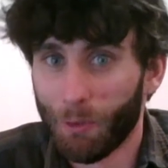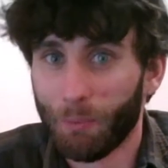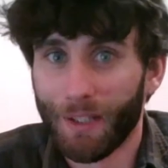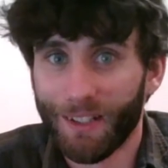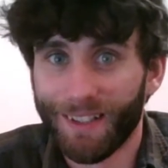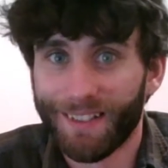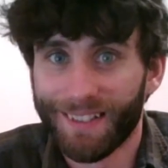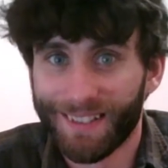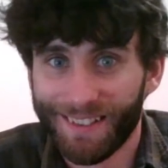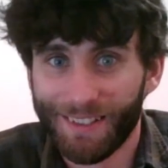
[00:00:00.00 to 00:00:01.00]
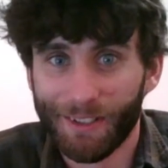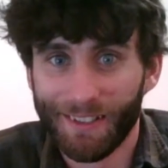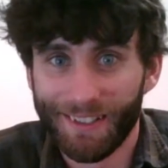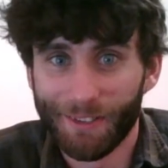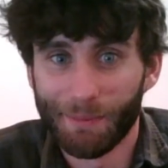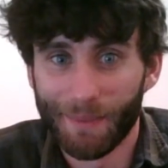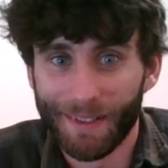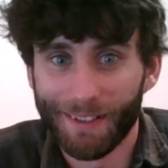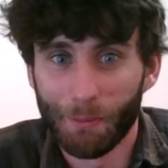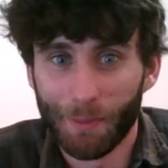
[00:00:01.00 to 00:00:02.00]
liked. You'll
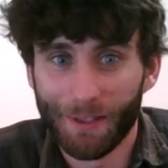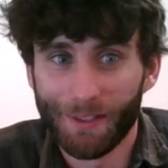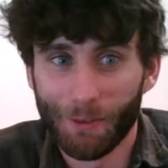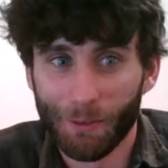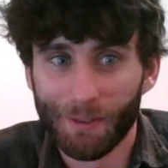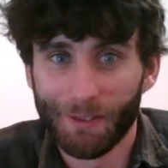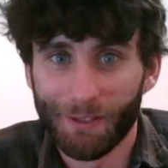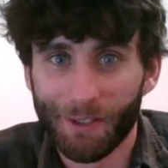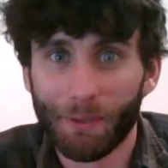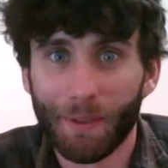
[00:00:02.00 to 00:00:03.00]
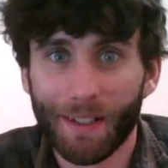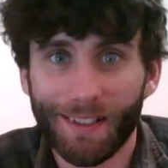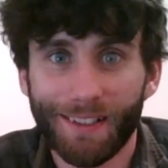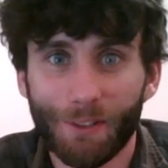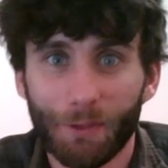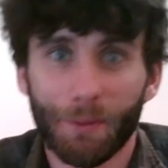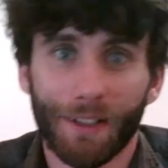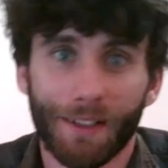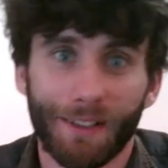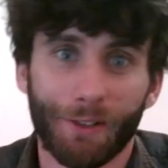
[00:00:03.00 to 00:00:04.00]
be told very quickly to go